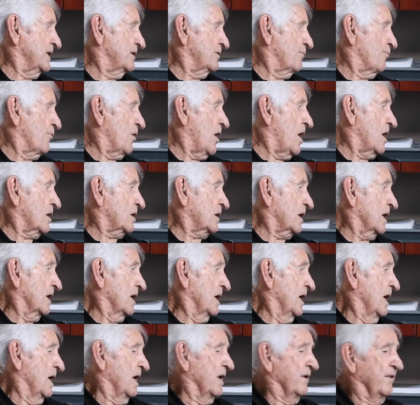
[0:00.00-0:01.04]
The rock
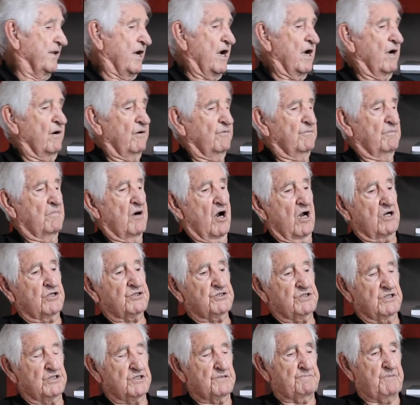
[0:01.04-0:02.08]
there
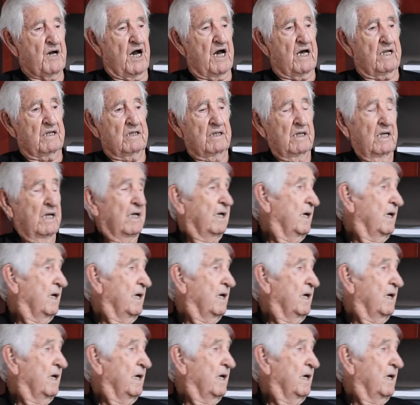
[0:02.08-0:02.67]
marks the spot,